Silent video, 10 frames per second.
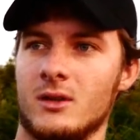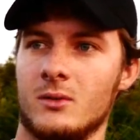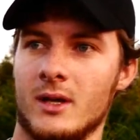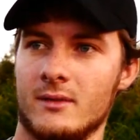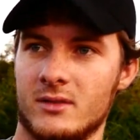
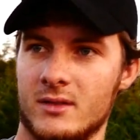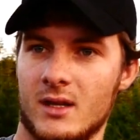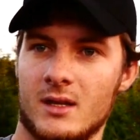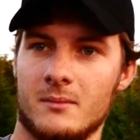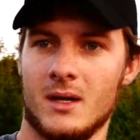we have a
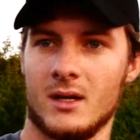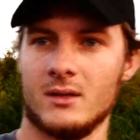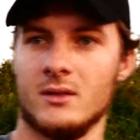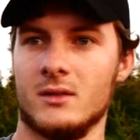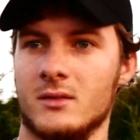stand back
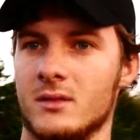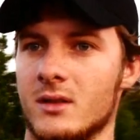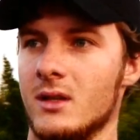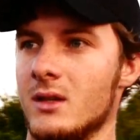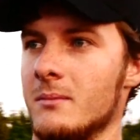in this
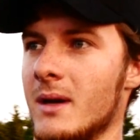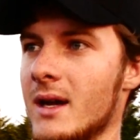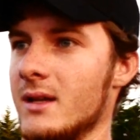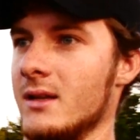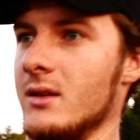
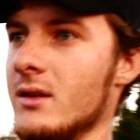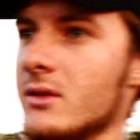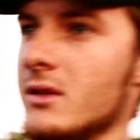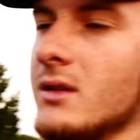back end of it,